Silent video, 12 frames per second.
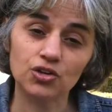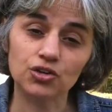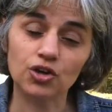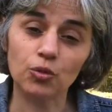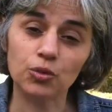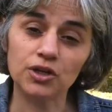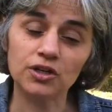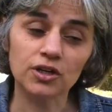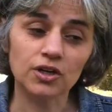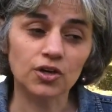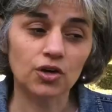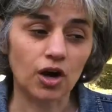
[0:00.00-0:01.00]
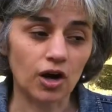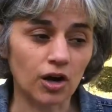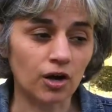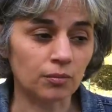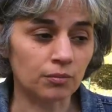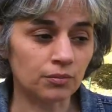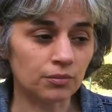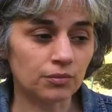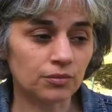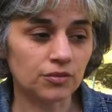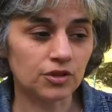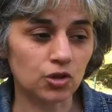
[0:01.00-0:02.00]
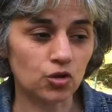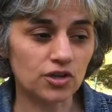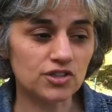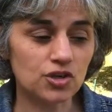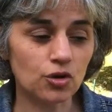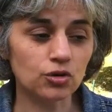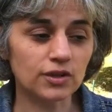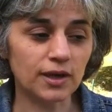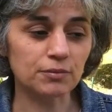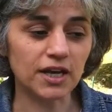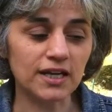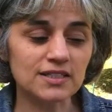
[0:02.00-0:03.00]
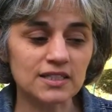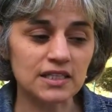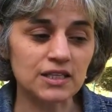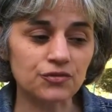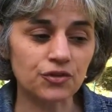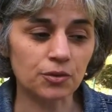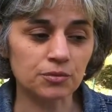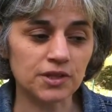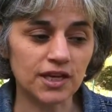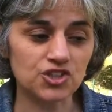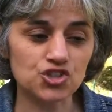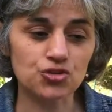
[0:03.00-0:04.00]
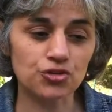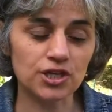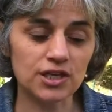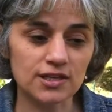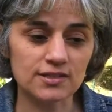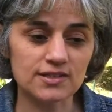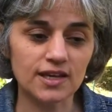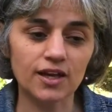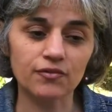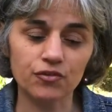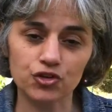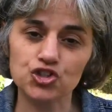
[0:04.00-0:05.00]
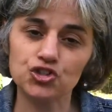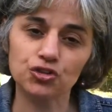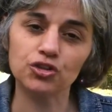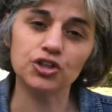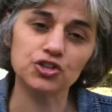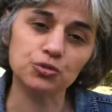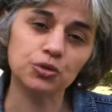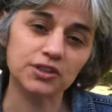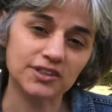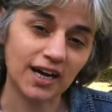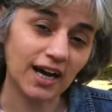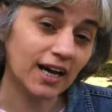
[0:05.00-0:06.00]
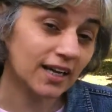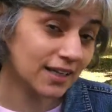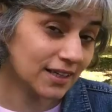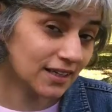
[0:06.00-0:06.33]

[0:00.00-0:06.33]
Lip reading: You know, when the Lord told them not to eat from that tree, he said, for surely you will die.